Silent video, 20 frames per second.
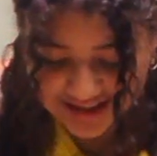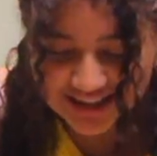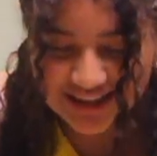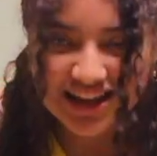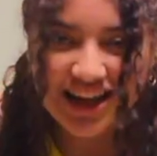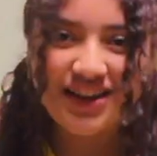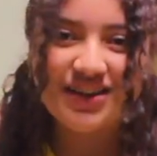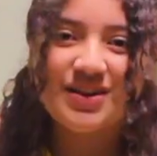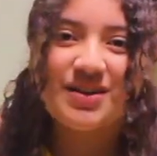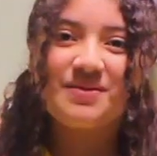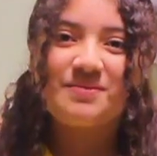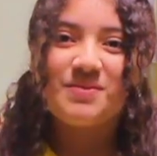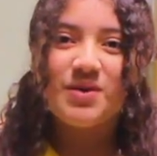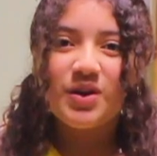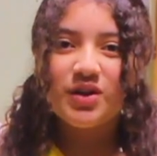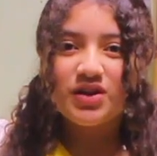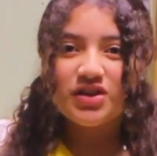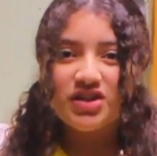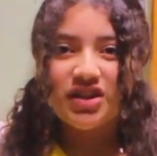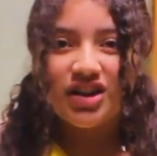together
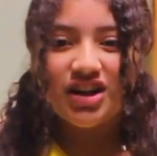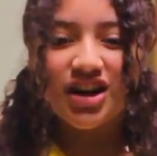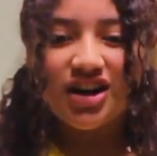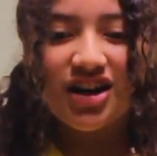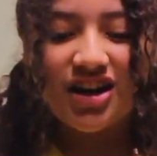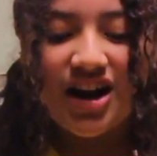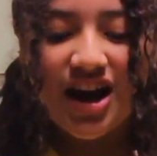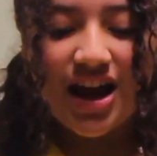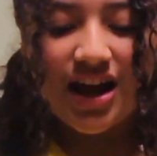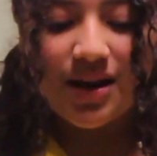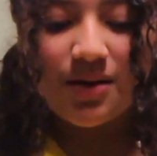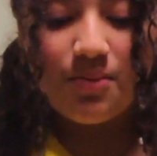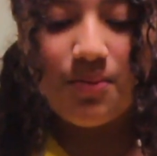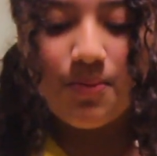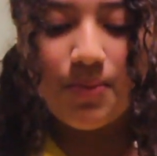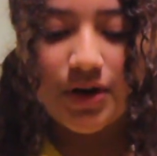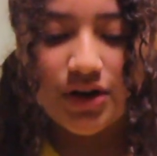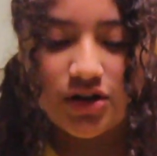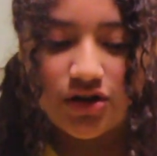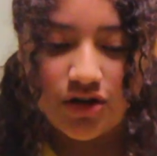milk, sugar, and
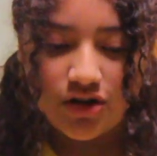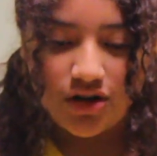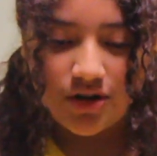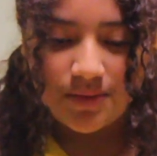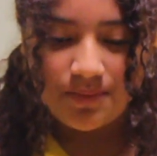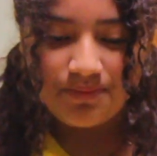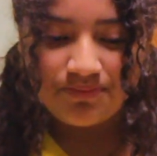butter.